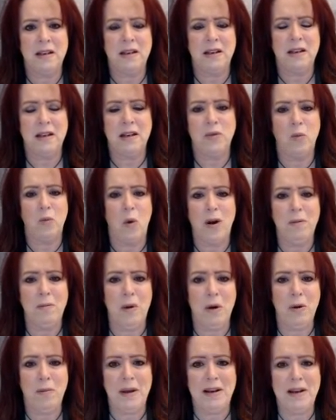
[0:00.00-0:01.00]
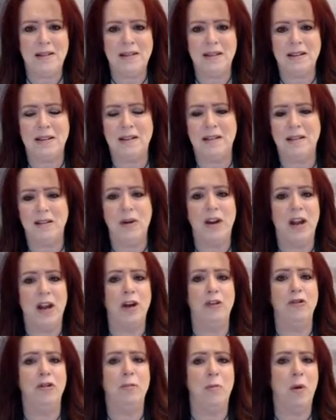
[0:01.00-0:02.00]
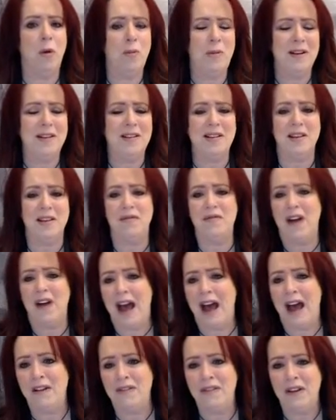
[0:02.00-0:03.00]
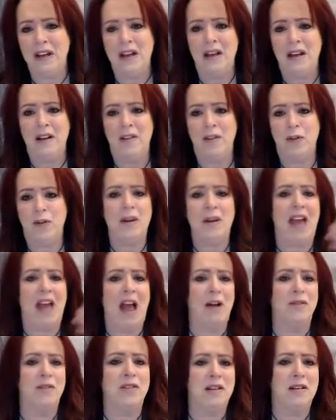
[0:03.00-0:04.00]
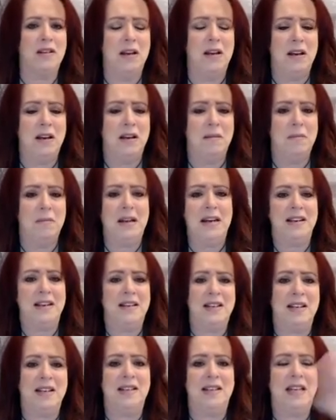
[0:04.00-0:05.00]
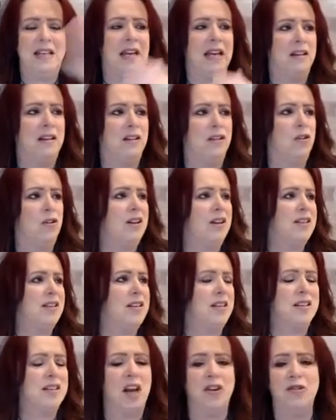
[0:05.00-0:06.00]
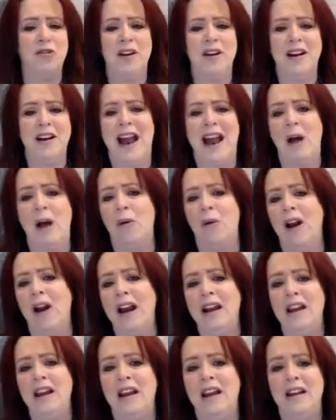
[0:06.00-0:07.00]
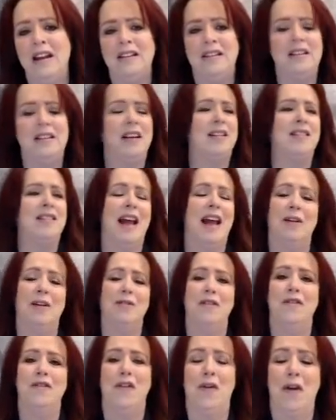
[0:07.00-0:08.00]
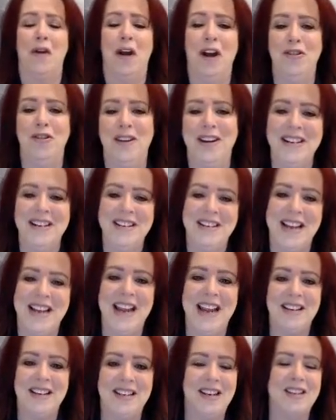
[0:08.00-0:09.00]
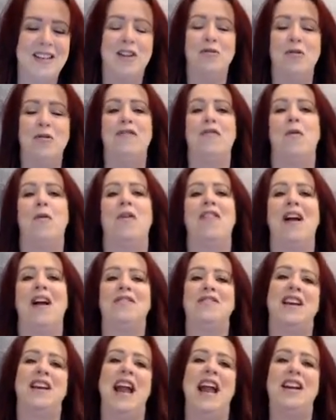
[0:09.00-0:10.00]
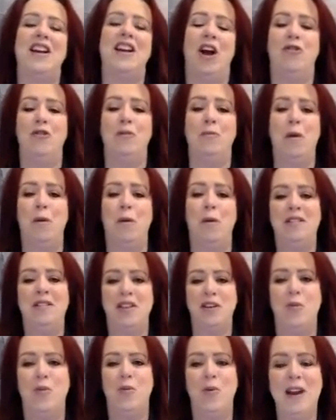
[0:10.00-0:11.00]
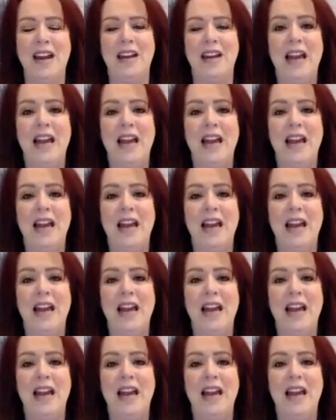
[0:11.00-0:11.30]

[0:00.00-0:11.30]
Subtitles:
in one moment, 300 moments in 5, 3,000 minutes in 10, 3,600 in an hour, 86,400 in a day, 604,800 moments in a week,